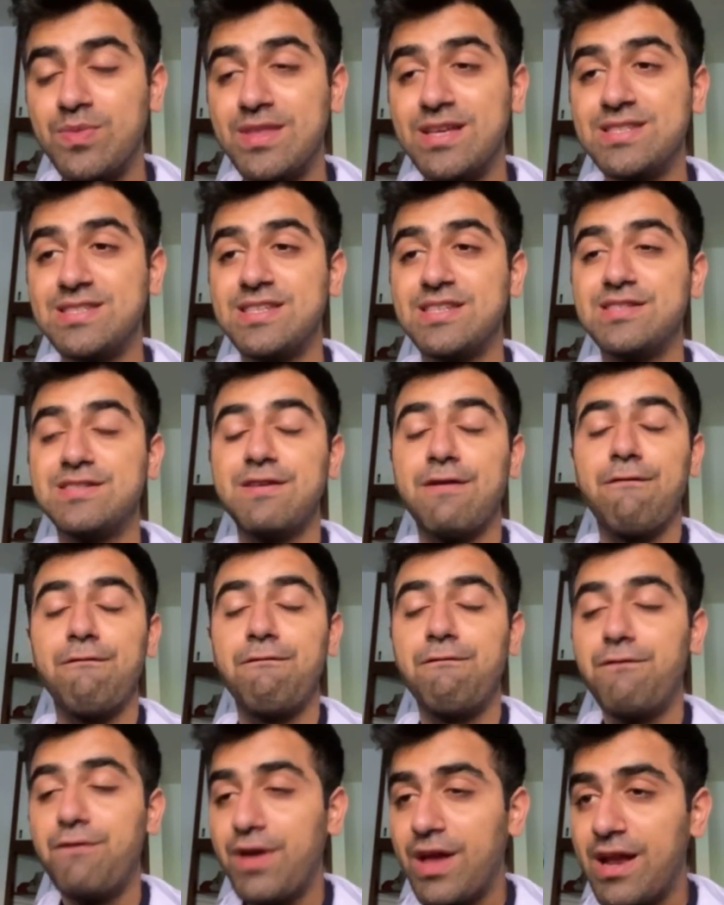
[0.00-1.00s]
This is a
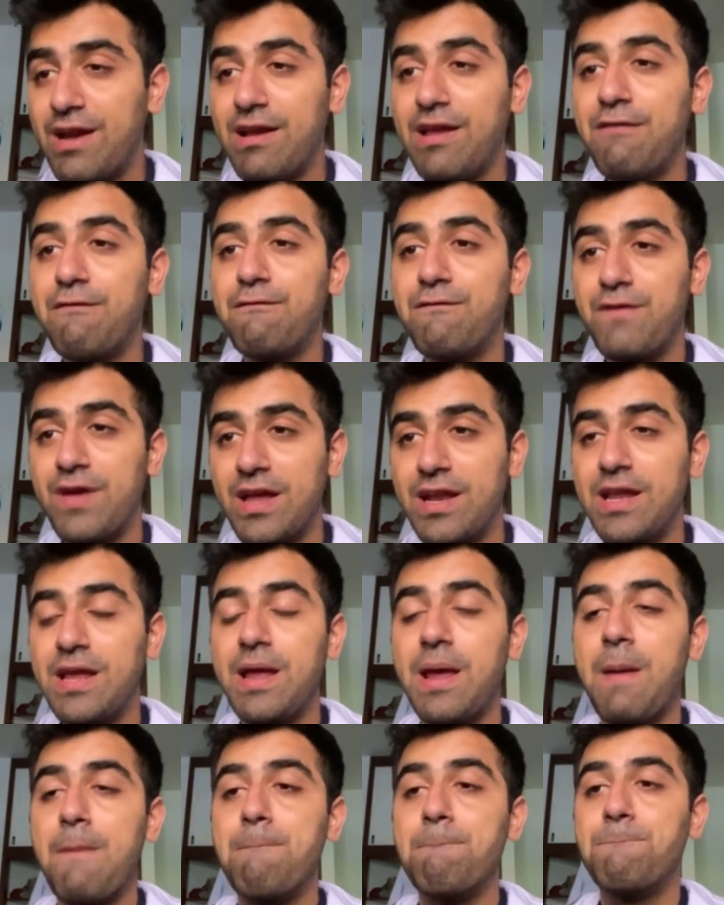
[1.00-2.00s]
very,
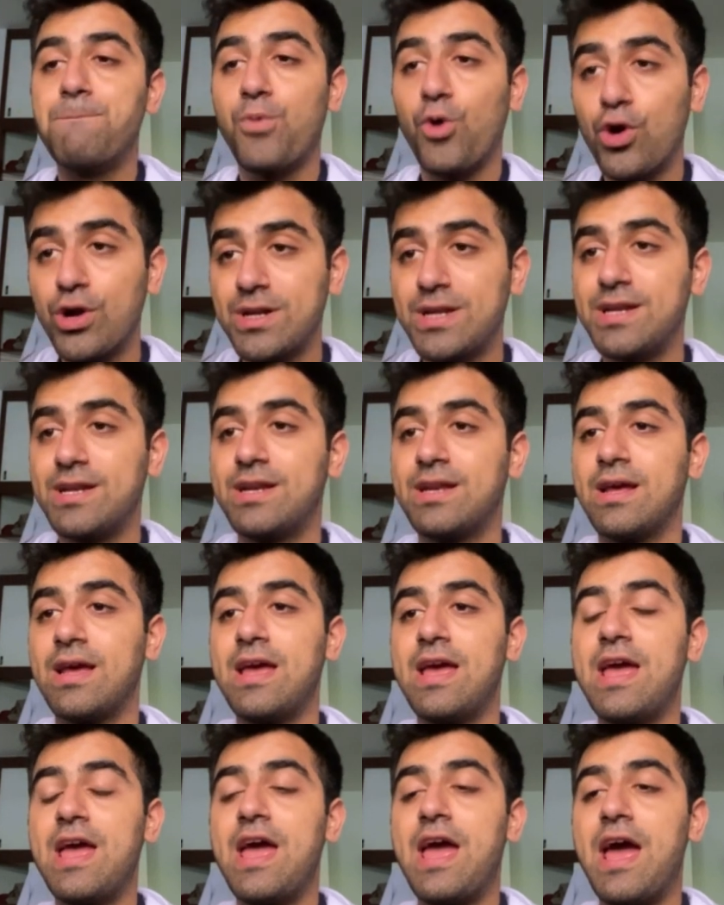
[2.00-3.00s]
very important
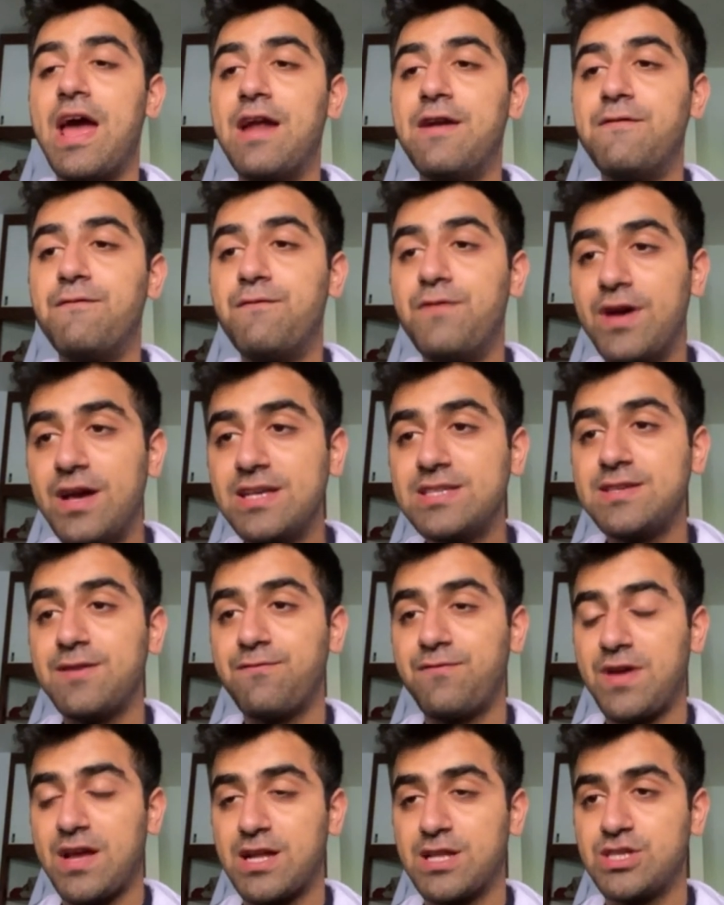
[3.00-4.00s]
adverse
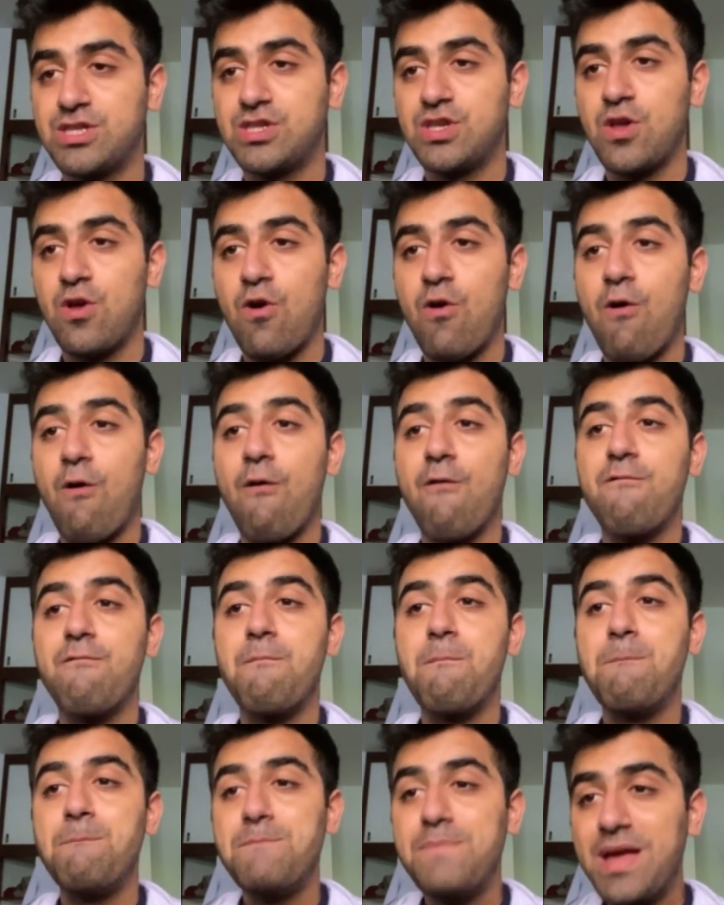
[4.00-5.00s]
effects of
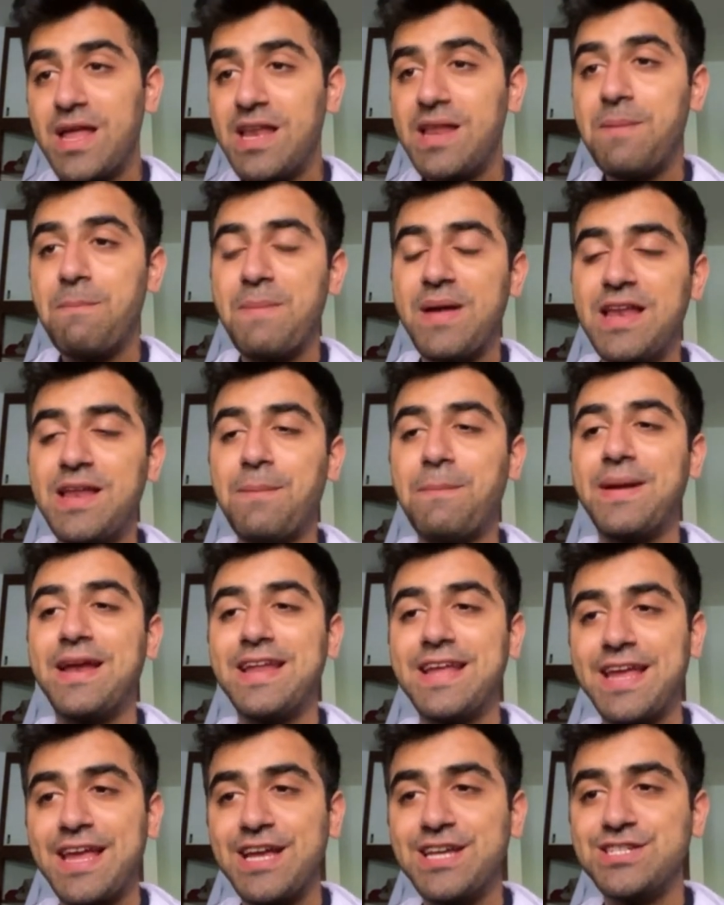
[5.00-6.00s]
many, many
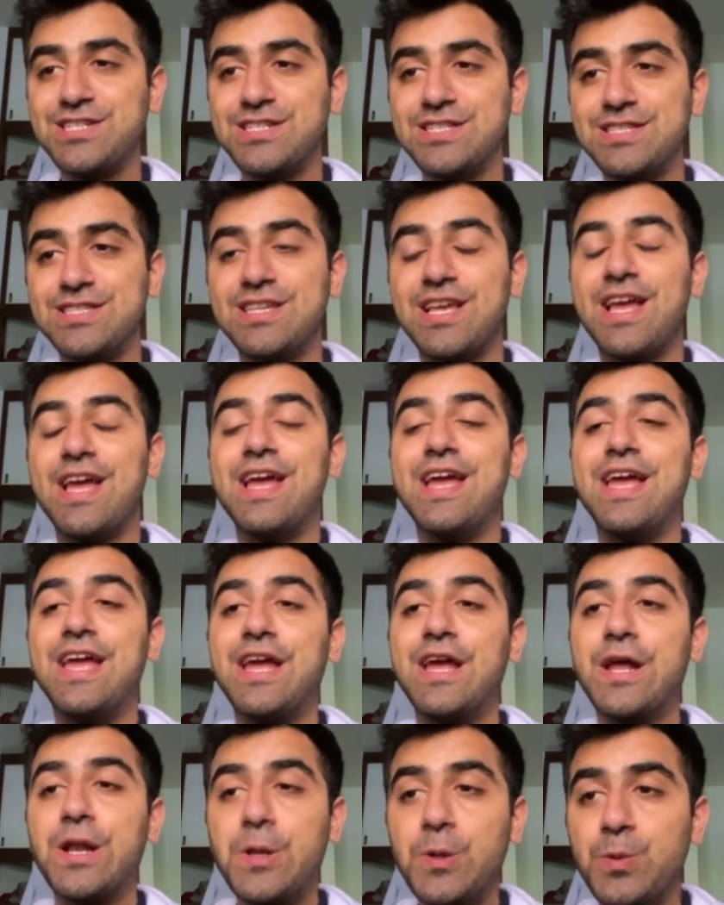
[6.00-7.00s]
medications,
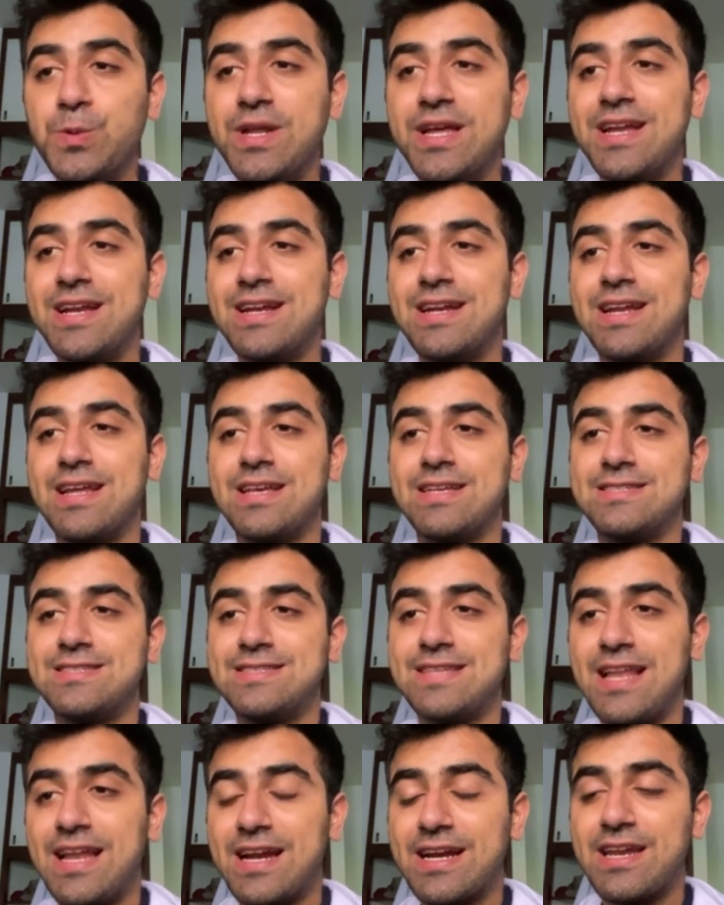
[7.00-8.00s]
including
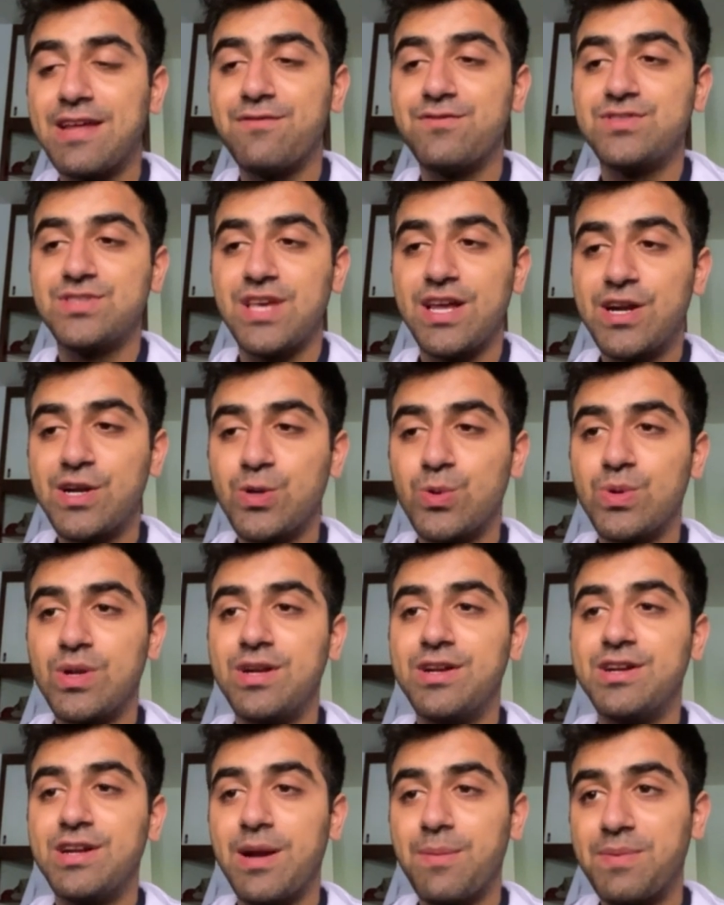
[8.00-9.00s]
selective
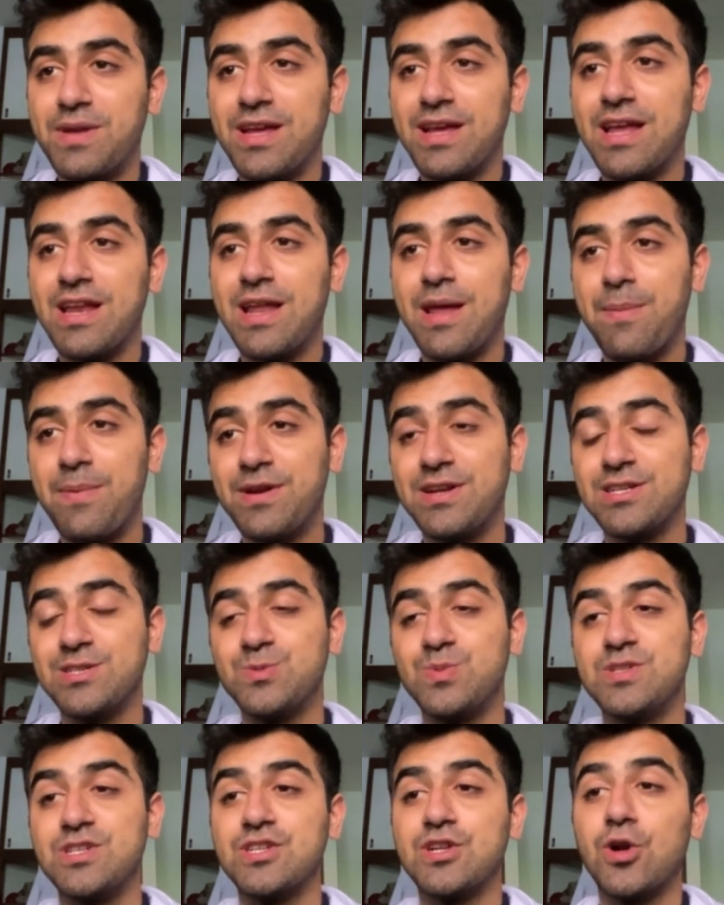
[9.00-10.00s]
serotonin reuptake
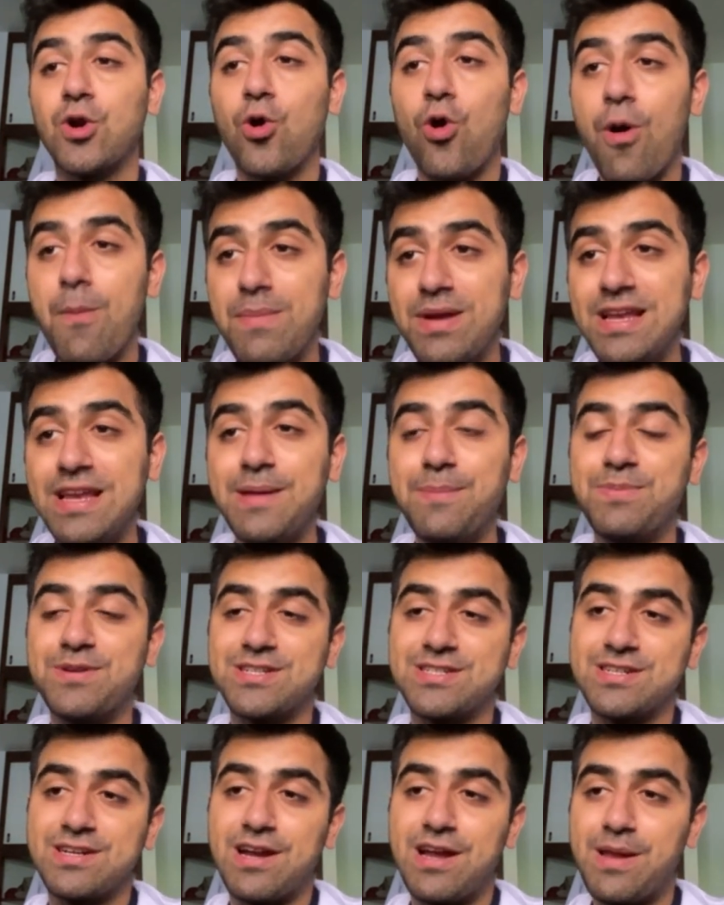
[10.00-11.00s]
inhibitors, which are commonly
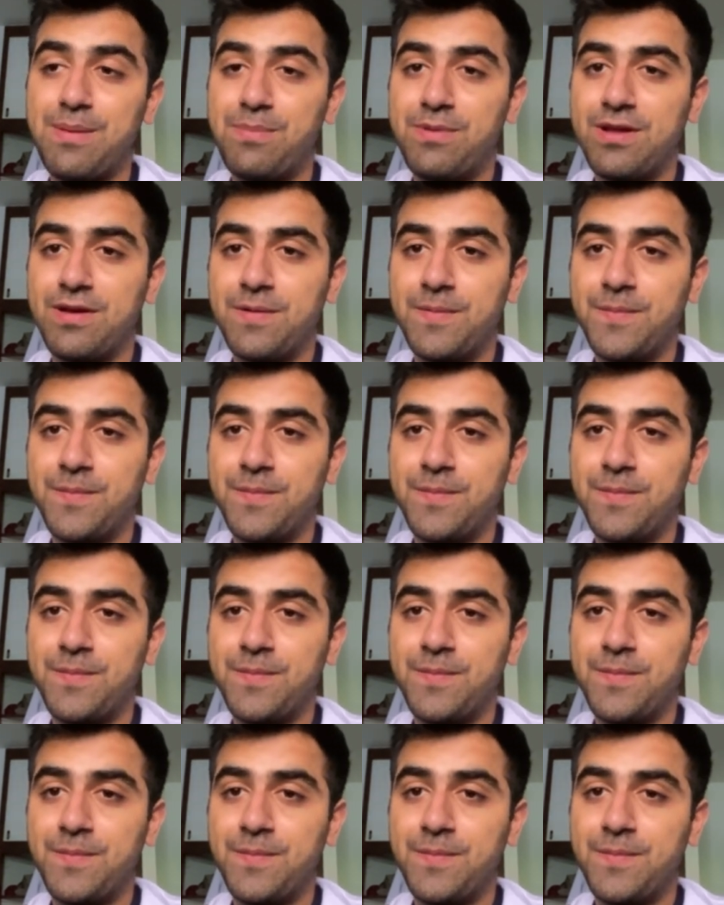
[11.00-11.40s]
prescribed.